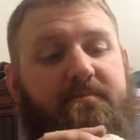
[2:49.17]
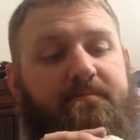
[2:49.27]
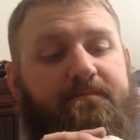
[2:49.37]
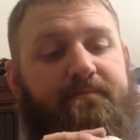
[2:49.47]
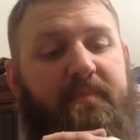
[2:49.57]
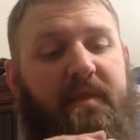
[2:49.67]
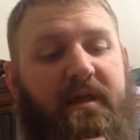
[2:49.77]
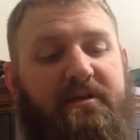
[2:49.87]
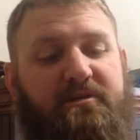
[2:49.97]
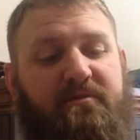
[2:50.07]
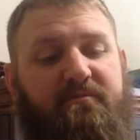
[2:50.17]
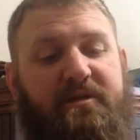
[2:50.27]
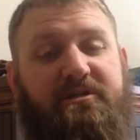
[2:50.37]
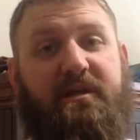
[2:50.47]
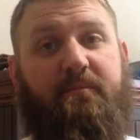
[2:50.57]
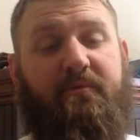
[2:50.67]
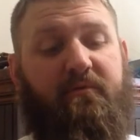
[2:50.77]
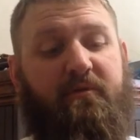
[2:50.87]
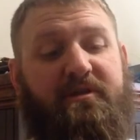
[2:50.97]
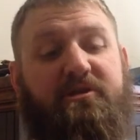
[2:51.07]
I should have mentioned that
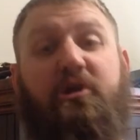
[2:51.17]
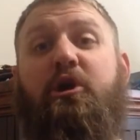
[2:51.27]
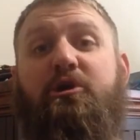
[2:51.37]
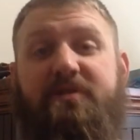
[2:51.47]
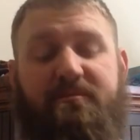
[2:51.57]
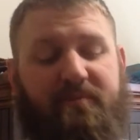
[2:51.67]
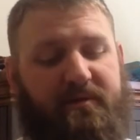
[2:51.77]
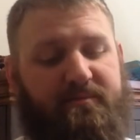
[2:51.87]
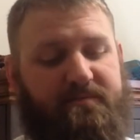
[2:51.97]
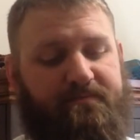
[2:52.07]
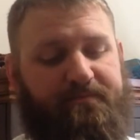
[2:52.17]
before. These are Kirsten pipes.